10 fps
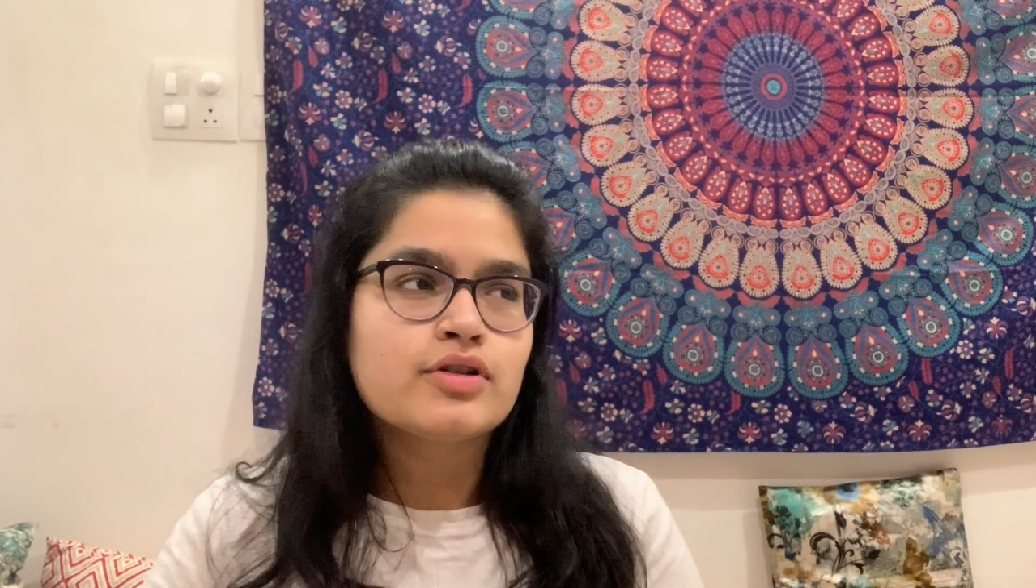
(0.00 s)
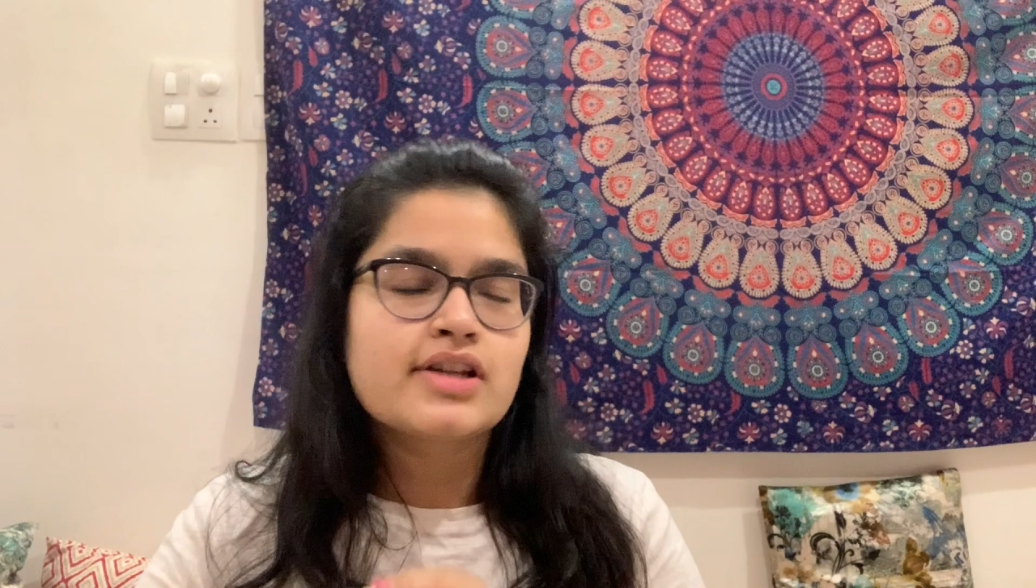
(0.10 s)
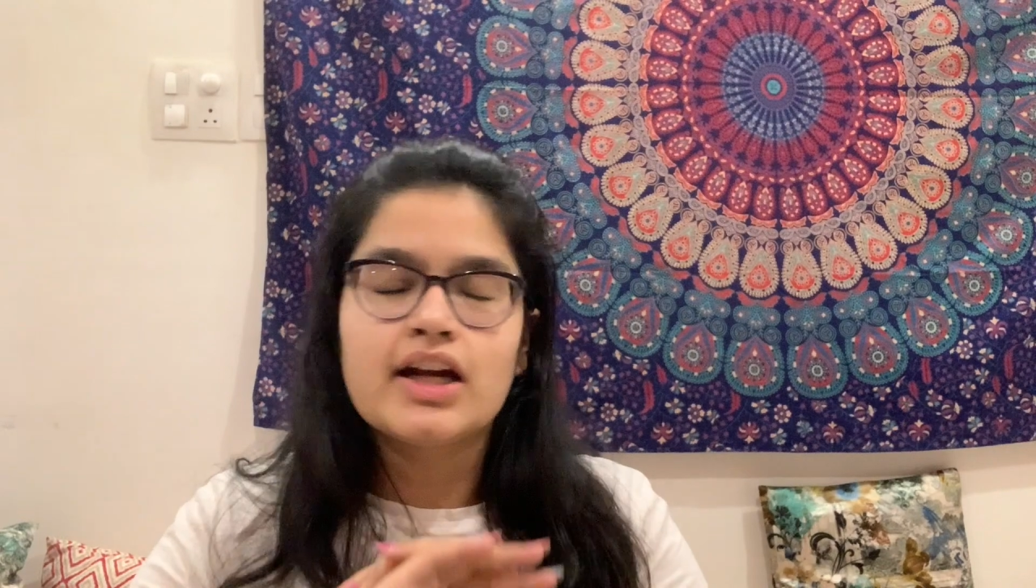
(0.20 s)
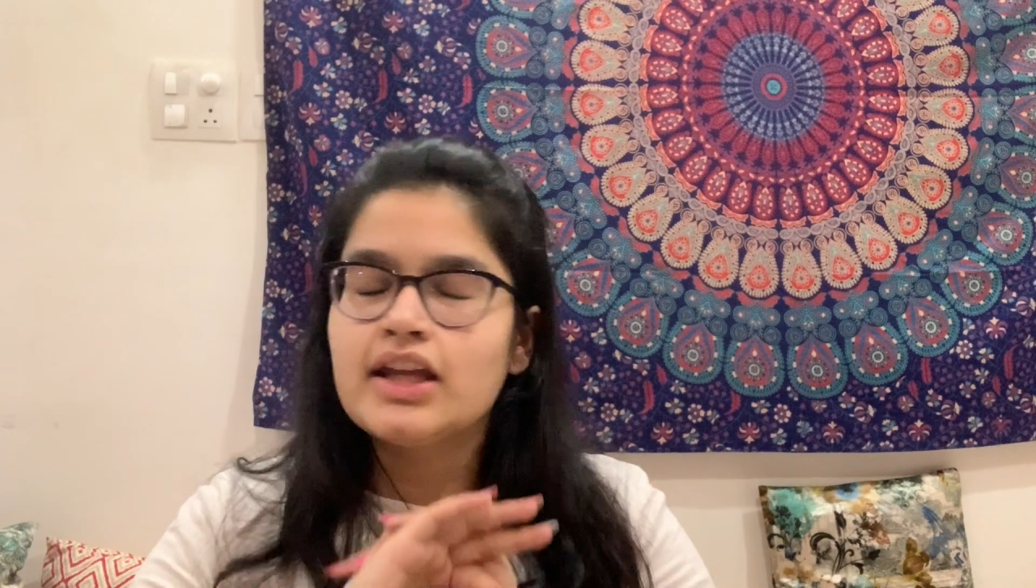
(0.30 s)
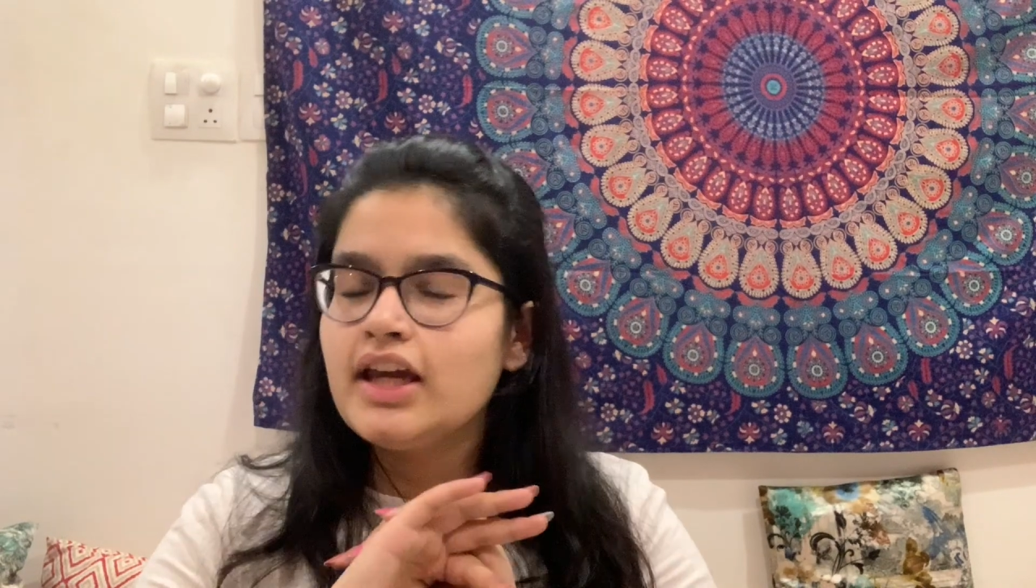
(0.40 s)

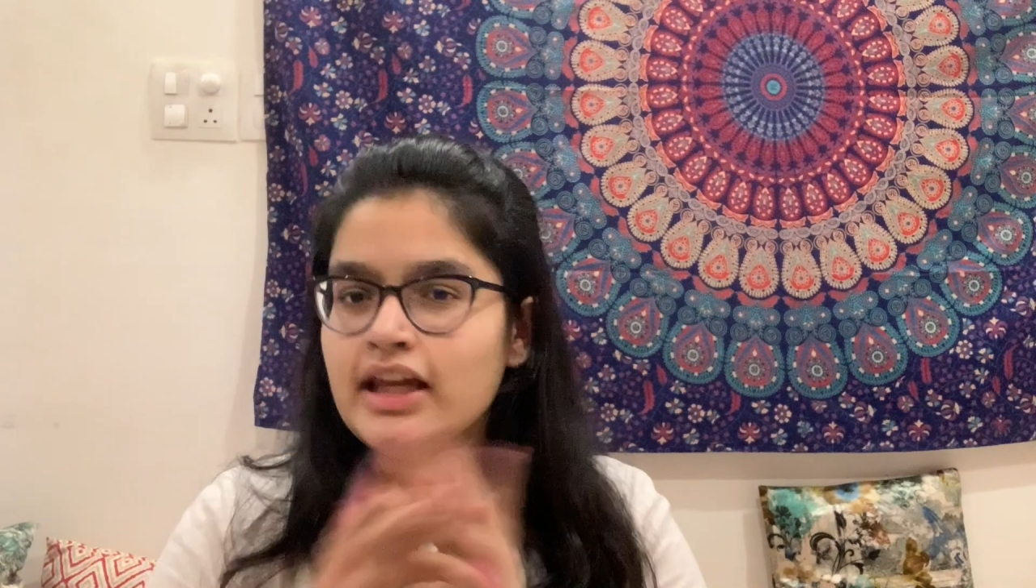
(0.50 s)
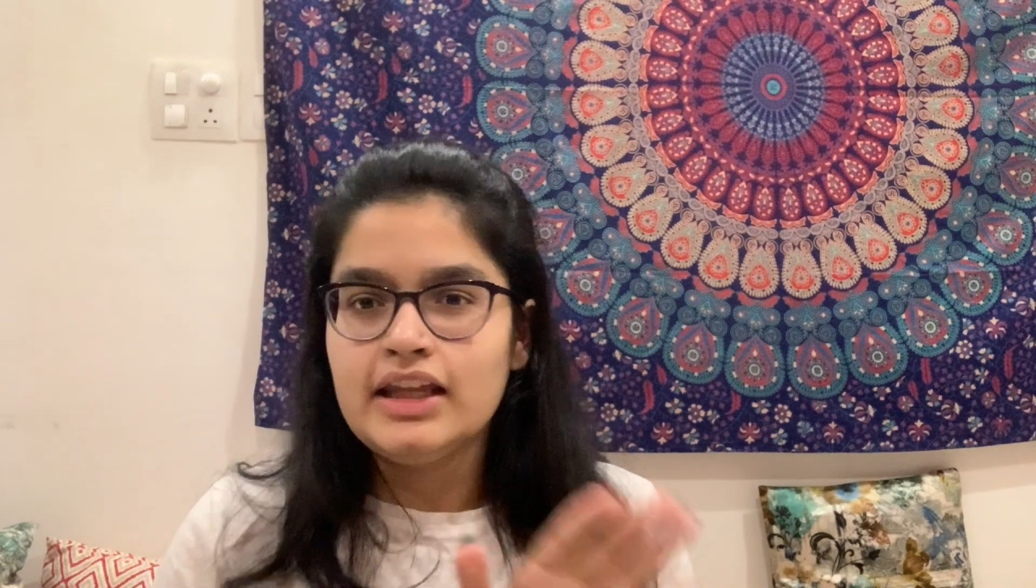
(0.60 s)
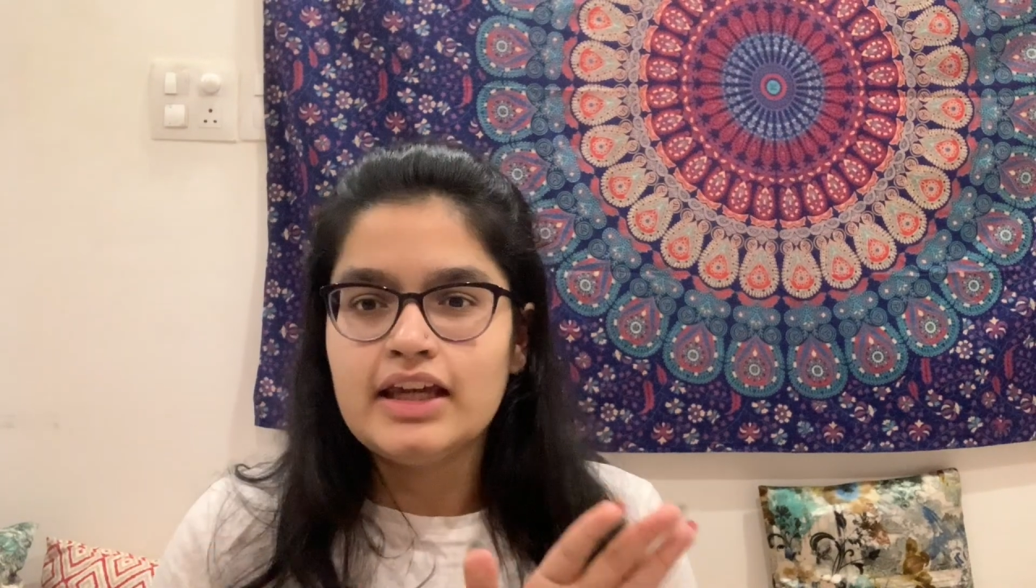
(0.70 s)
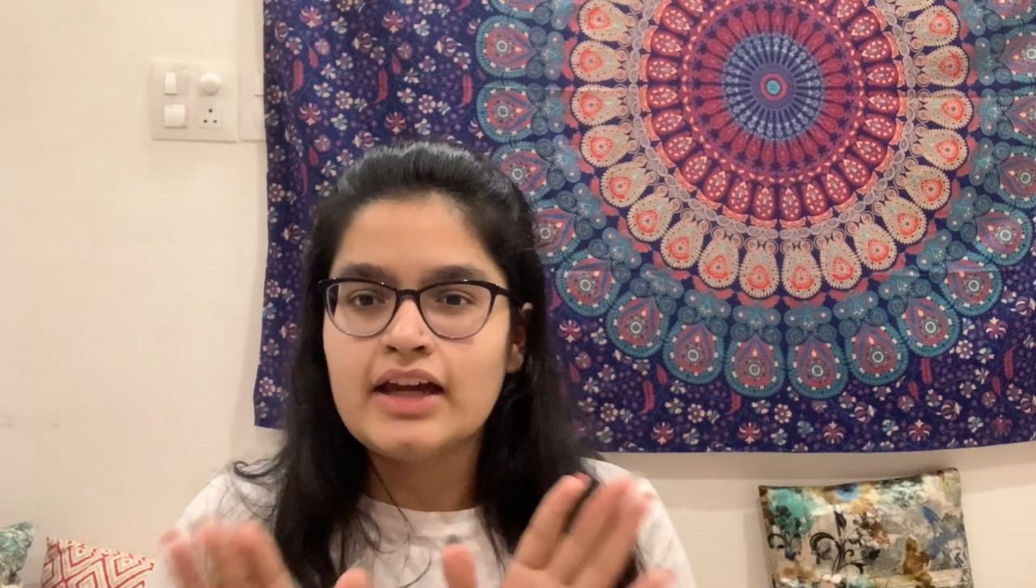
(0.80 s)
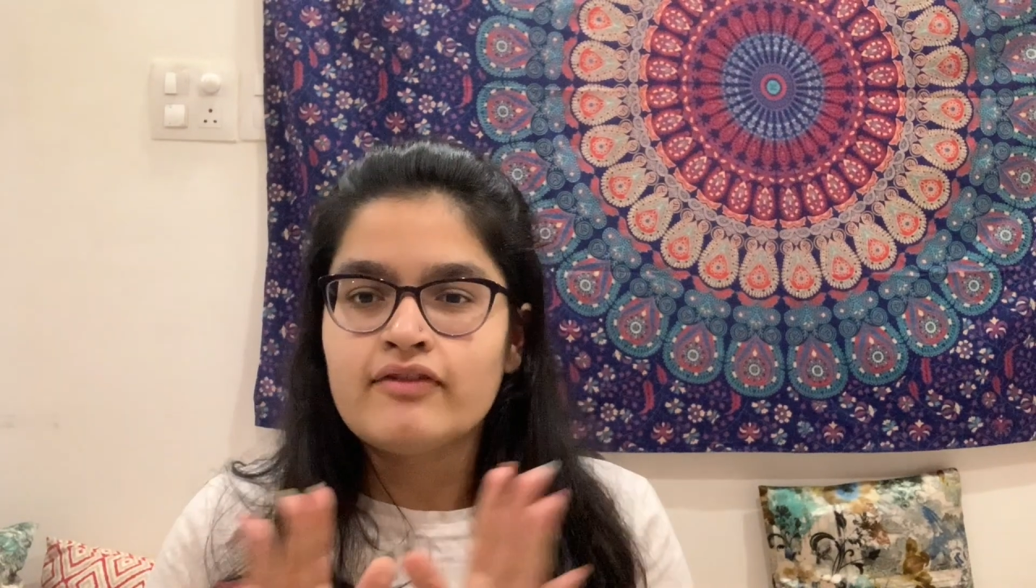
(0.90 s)
starting
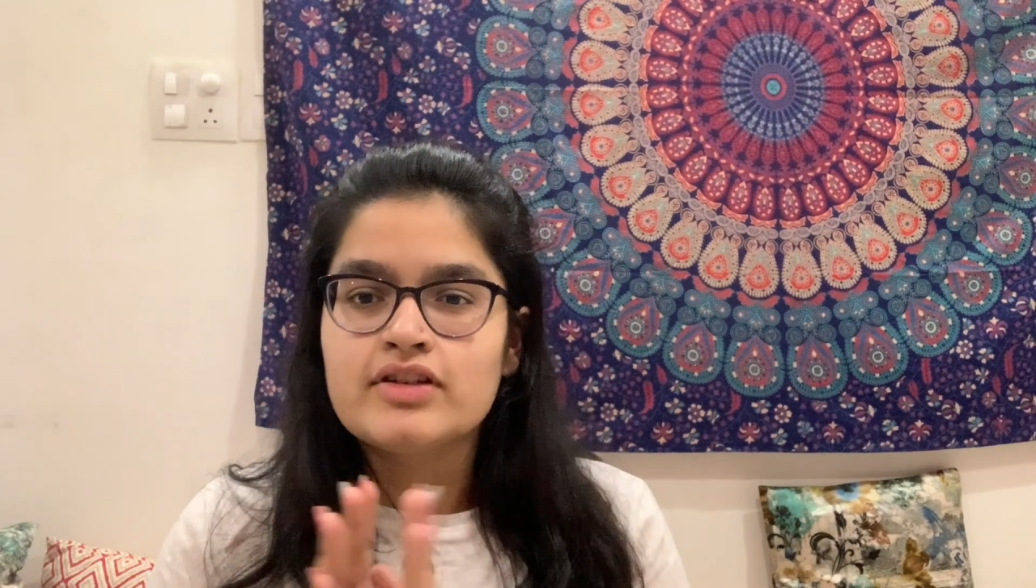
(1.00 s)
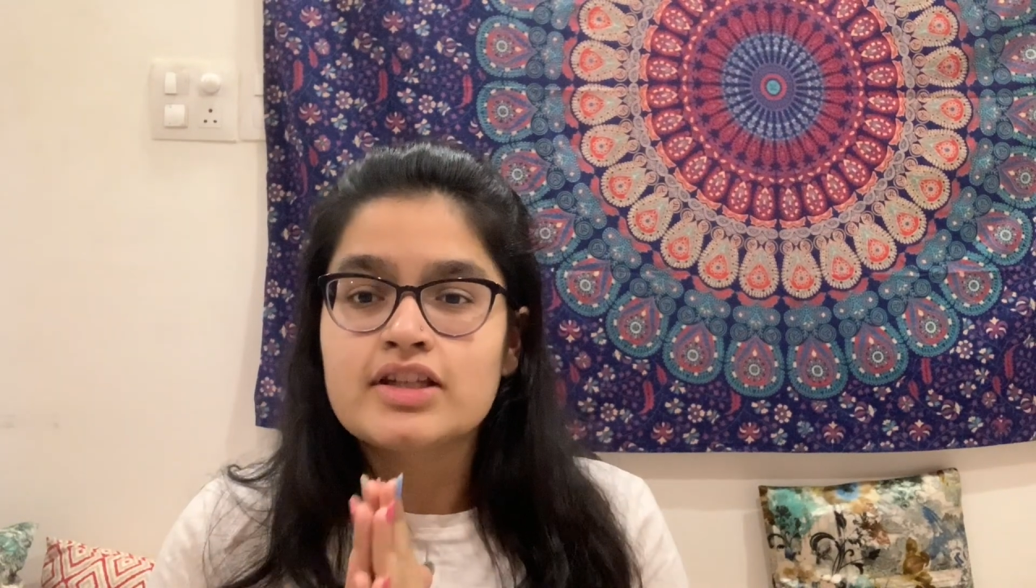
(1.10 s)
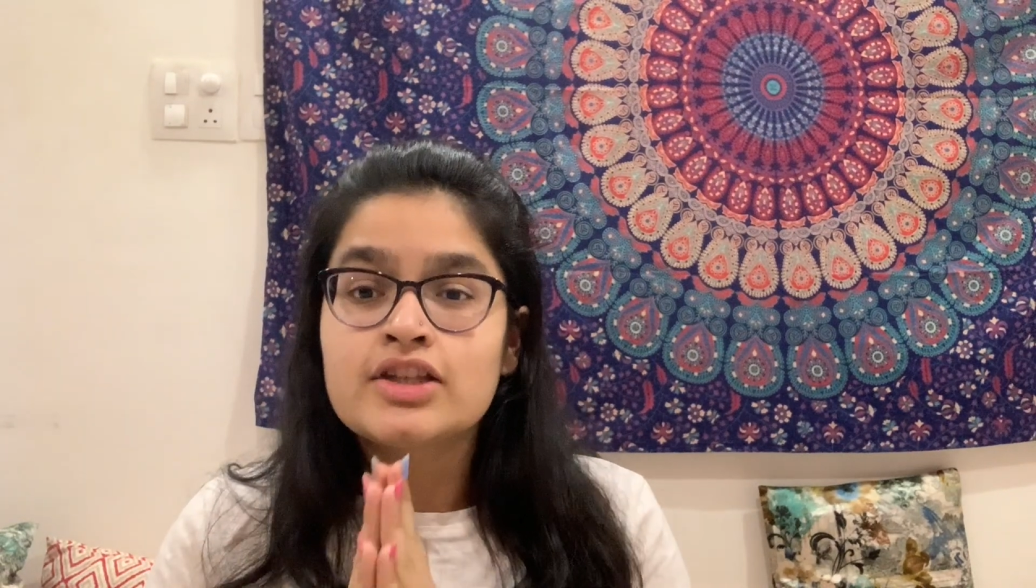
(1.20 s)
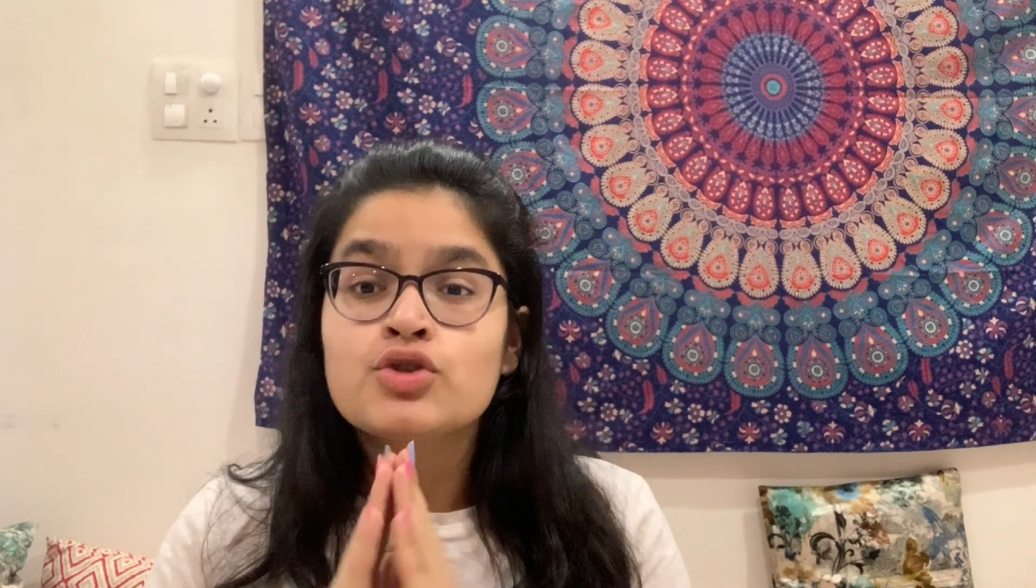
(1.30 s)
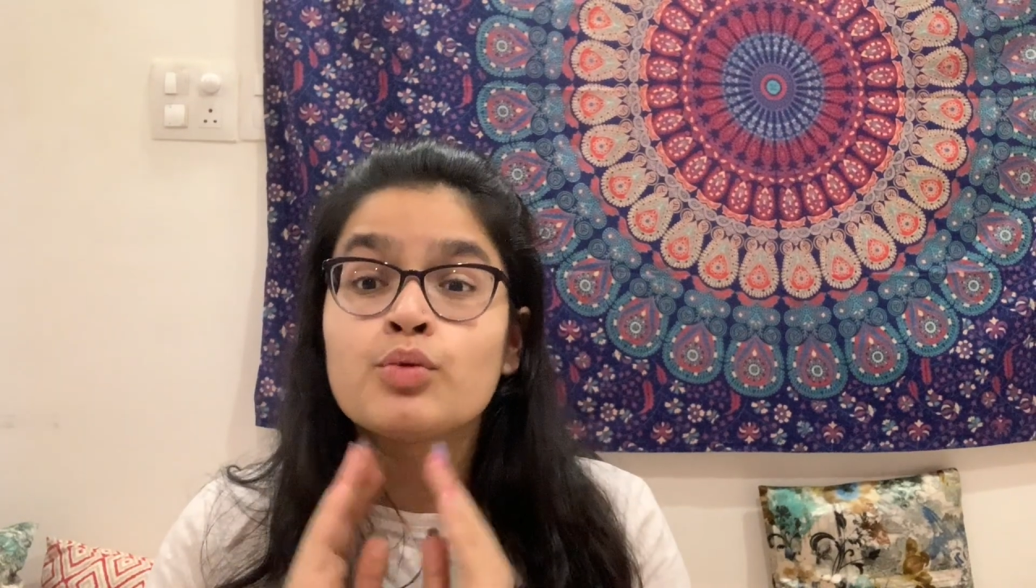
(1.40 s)
any canvas
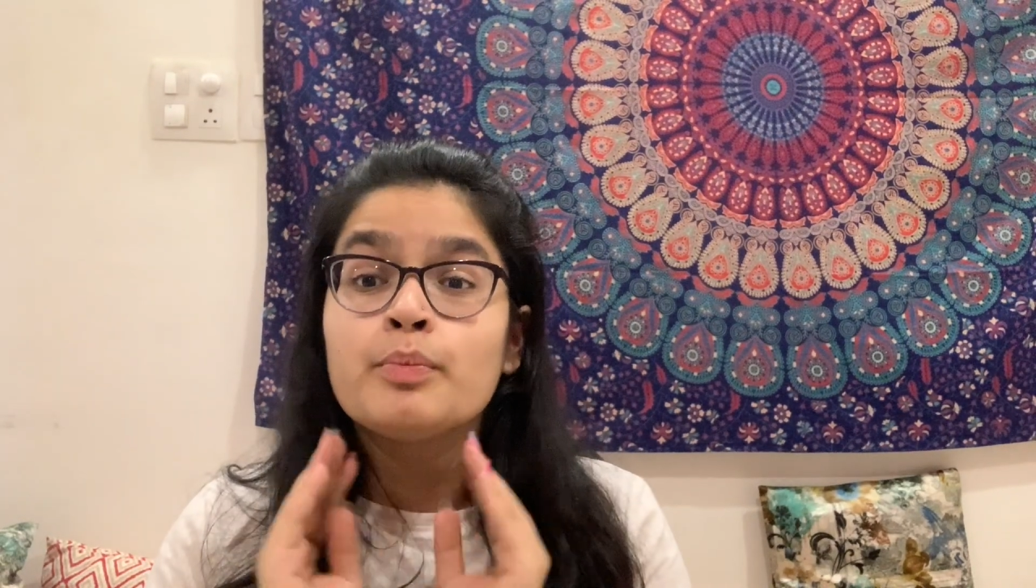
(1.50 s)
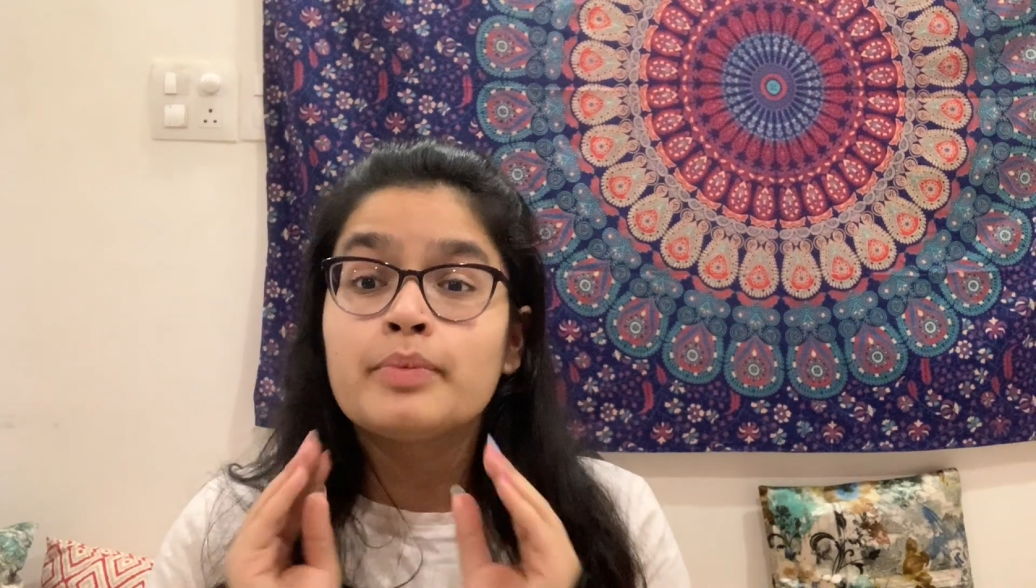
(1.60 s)
is to